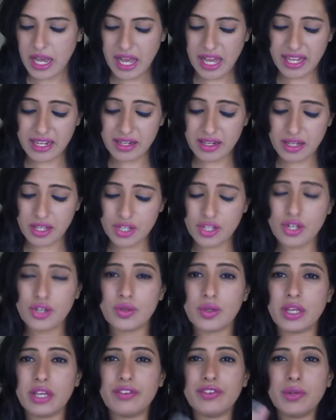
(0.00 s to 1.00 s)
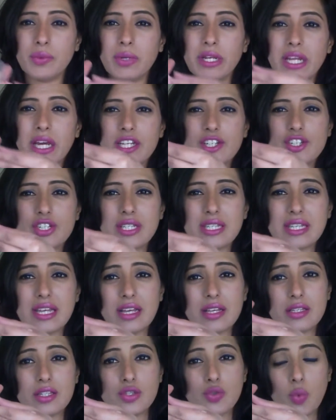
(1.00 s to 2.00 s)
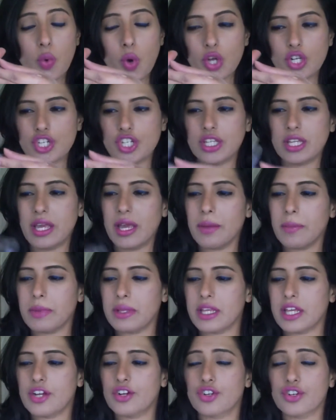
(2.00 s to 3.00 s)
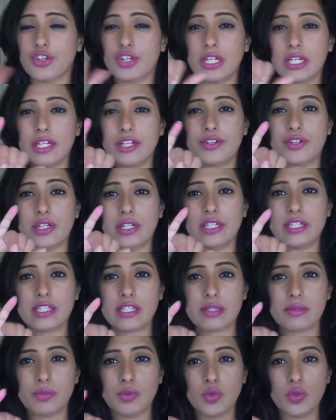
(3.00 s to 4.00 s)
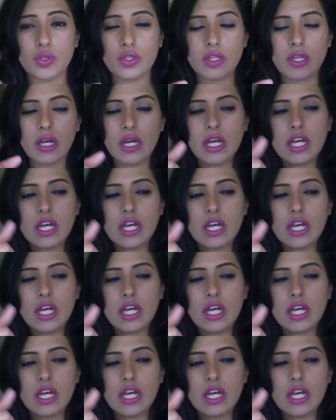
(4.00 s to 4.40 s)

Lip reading: And you know, even when I just swatch them, they're really smooth.